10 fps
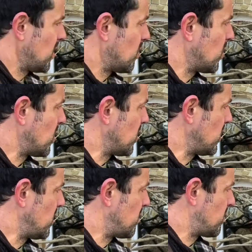What
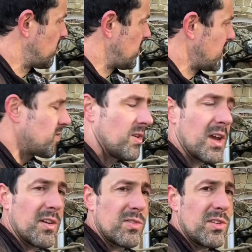you even
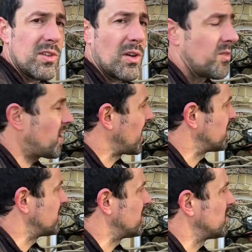have to do, I've had
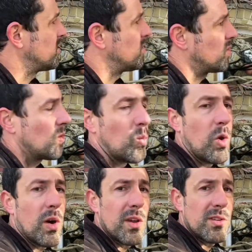to
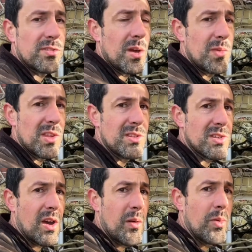wire some of this
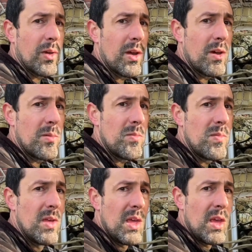up,
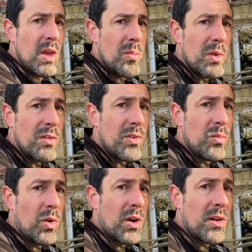but if you're
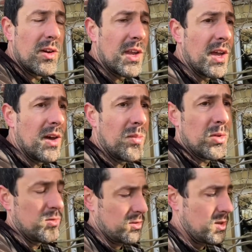wiring it up,
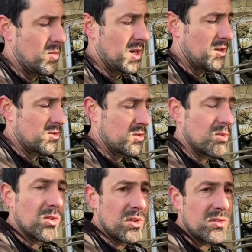obviously make
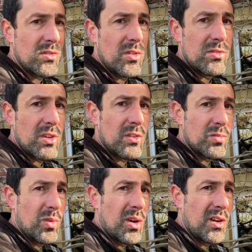sure it's not just
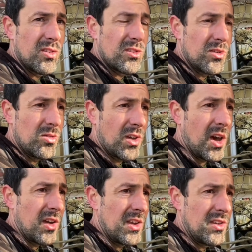wire, as it will
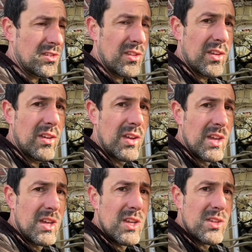cut into the
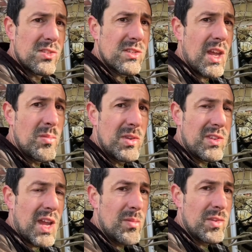stem and
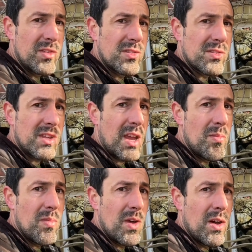damage the
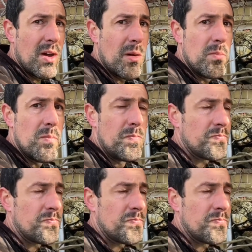stem.